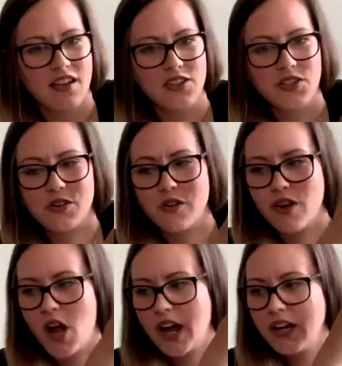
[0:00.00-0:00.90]
You screw it
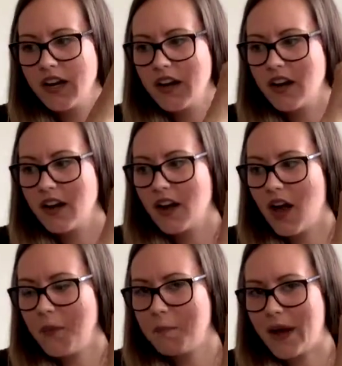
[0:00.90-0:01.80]
on.
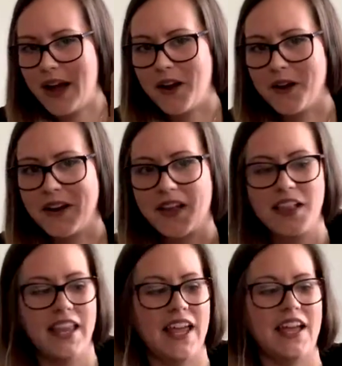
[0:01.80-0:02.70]
Oh, I heard it
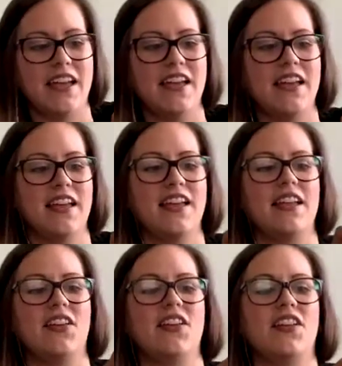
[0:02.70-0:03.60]
click.
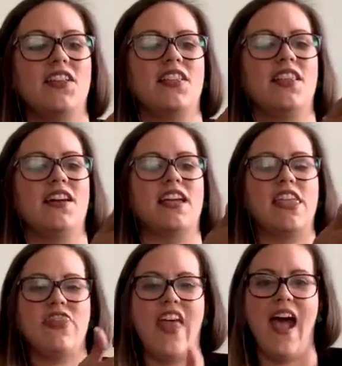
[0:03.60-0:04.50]
Look
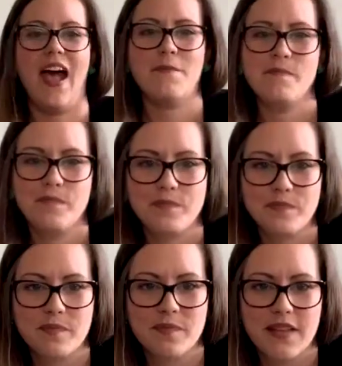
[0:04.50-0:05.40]
at that.
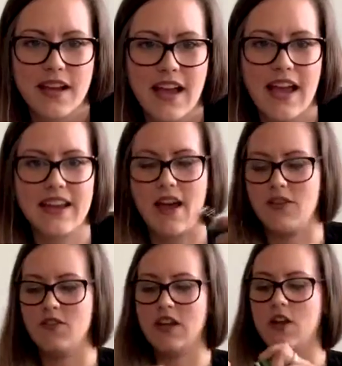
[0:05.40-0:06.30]
And now
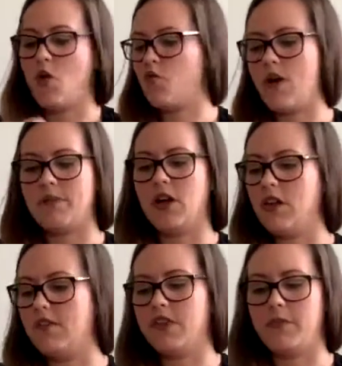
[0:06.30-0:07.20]
you can rub it
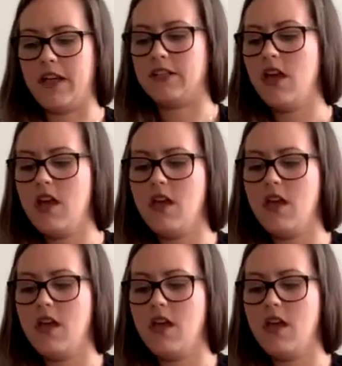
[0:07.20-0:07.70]
all over the place.